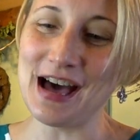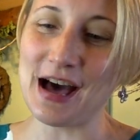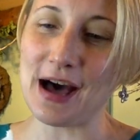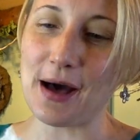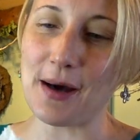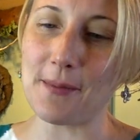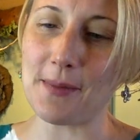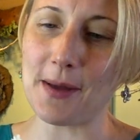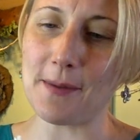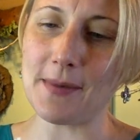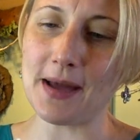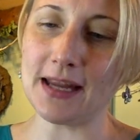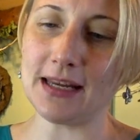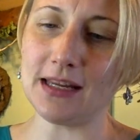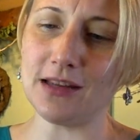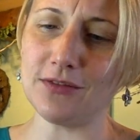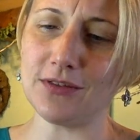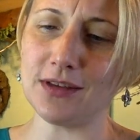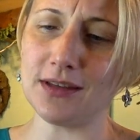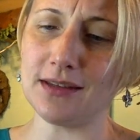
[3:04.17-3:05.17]
I might
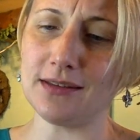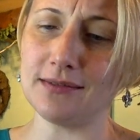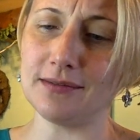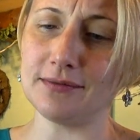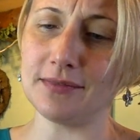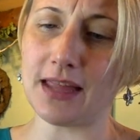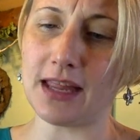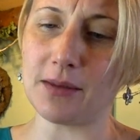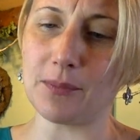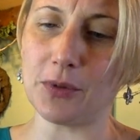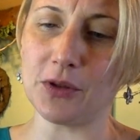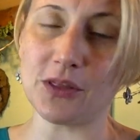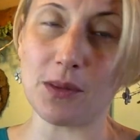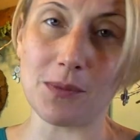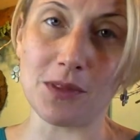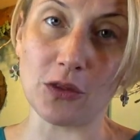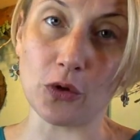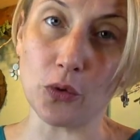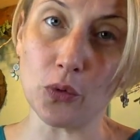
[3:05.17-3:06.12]
even like put them in the